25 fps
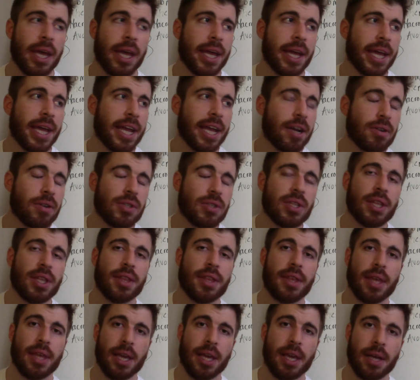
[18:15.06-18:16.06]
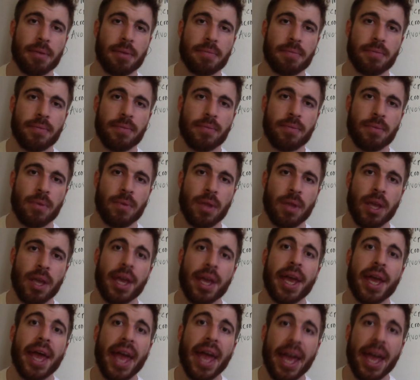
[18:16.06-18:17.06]
Here's the thing.
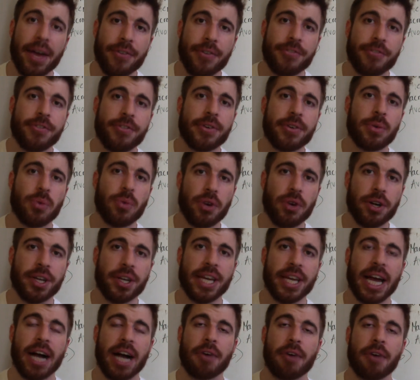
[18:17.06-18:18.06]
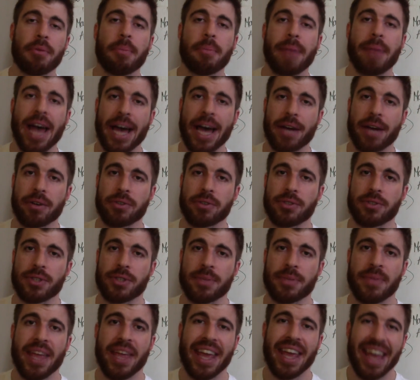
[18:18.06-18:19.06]
Every workout
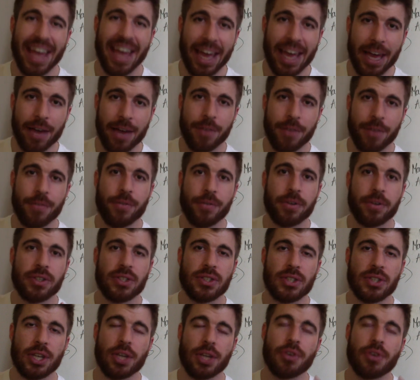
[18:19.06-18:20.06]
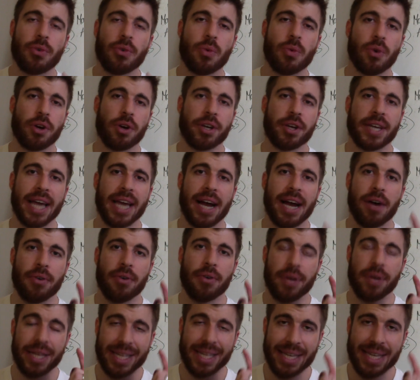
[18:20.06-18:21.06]
matters. Every single
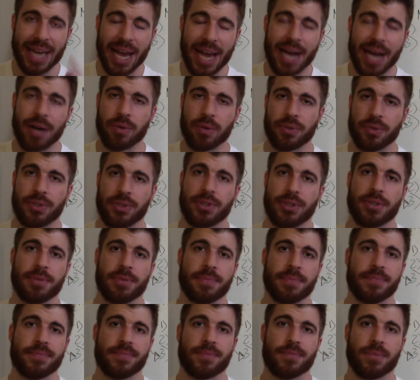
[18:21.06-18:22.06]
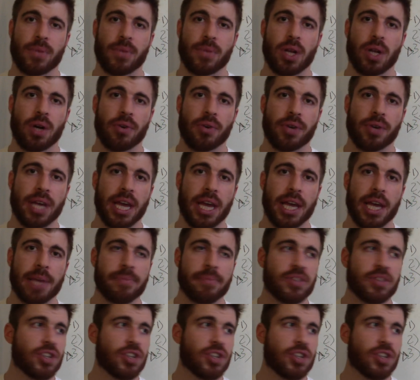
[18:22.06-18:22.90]
workout counts, okay?